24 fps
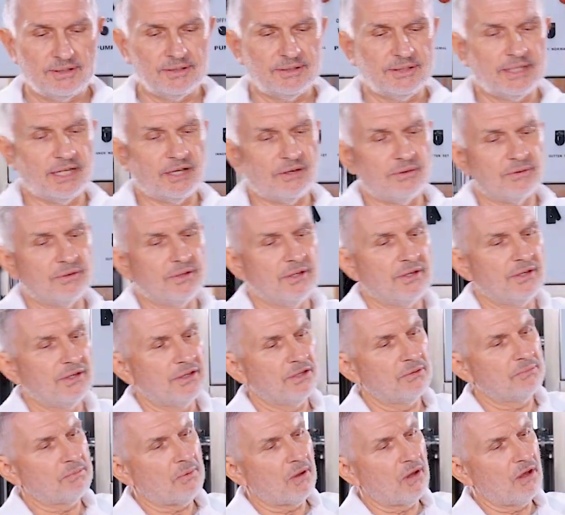Now,
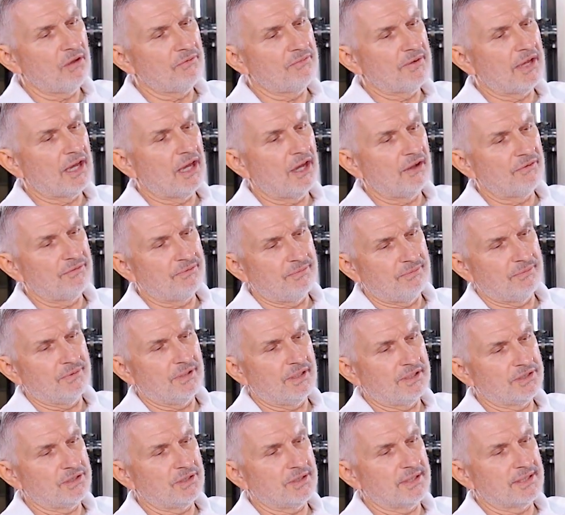the ball valve,
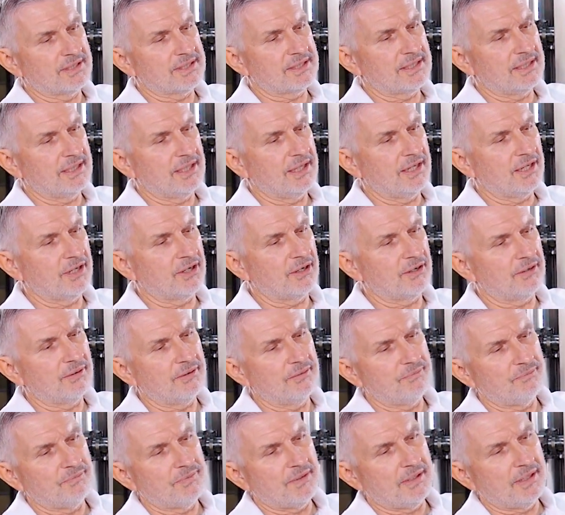as you can see here,
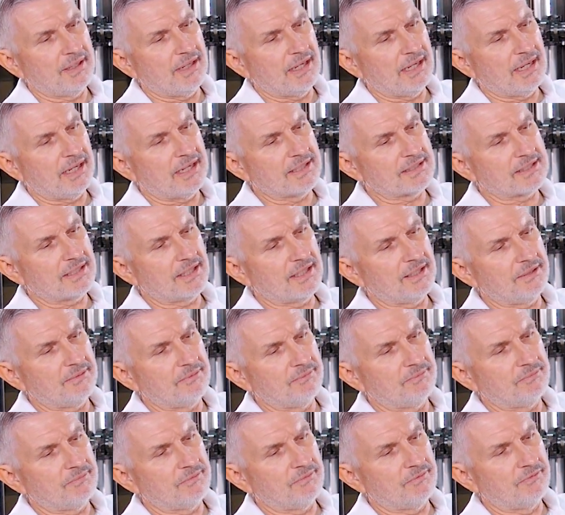has a
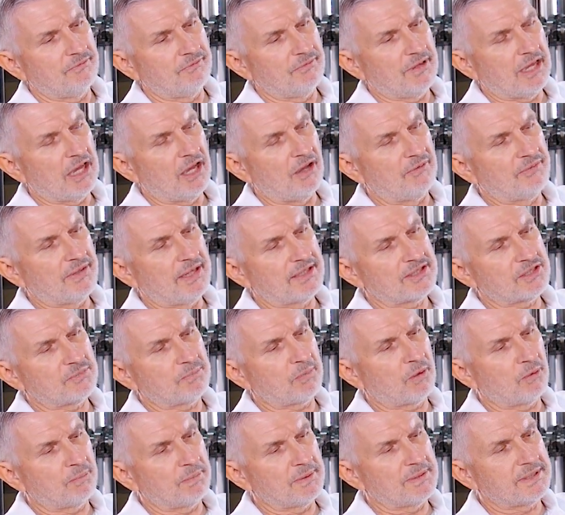valve that's
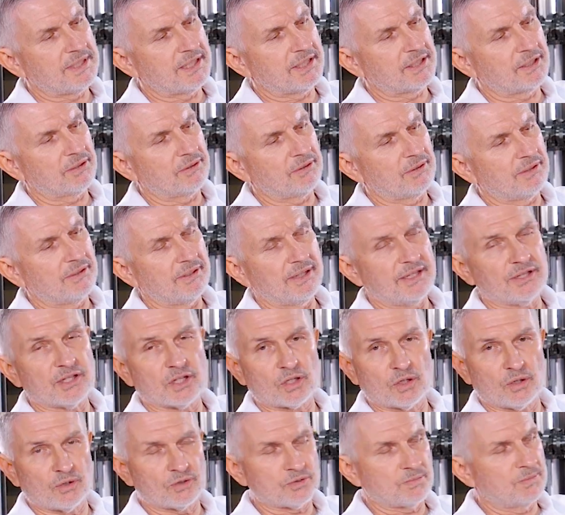perpendicular in the
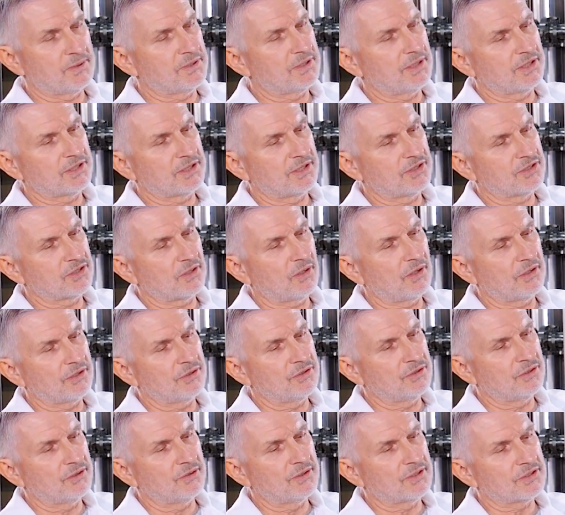closed position. So all you
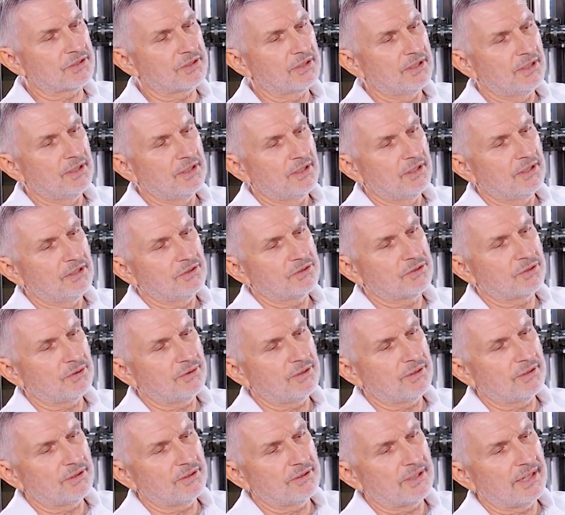do is
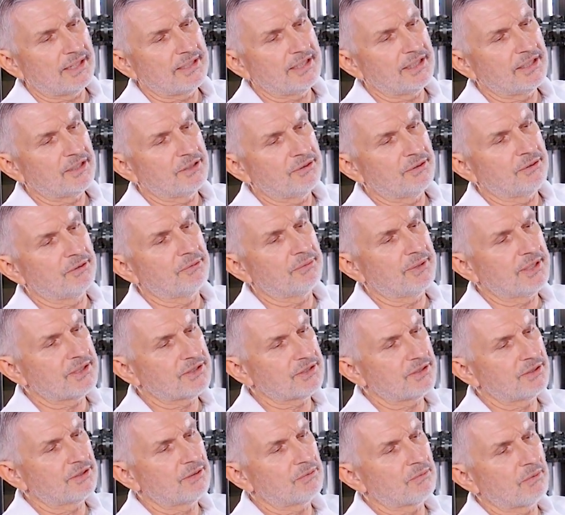turn it 90 degrees
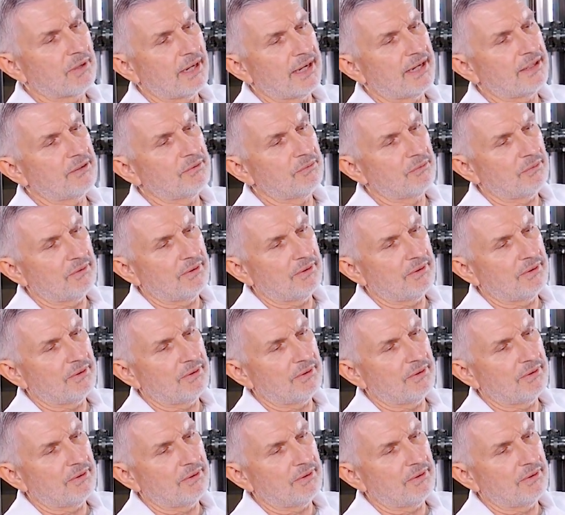to the right,